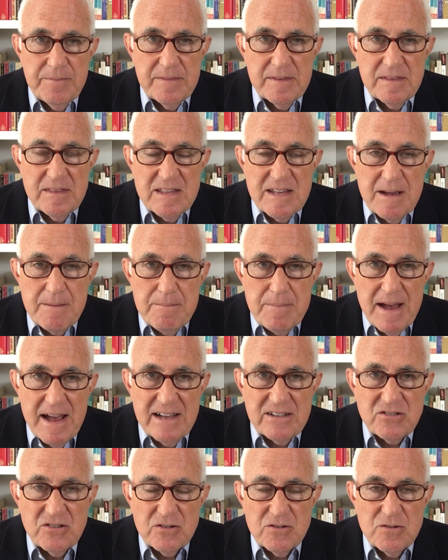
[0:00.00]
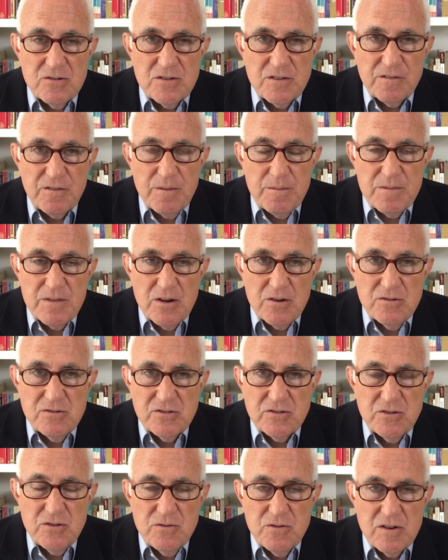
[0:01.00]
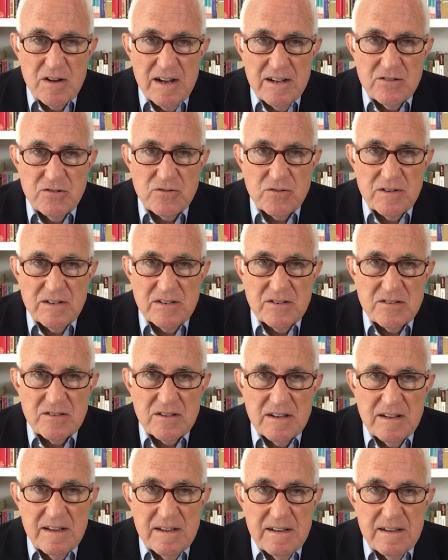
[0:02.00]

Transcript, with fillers: The ambassadors from those two countries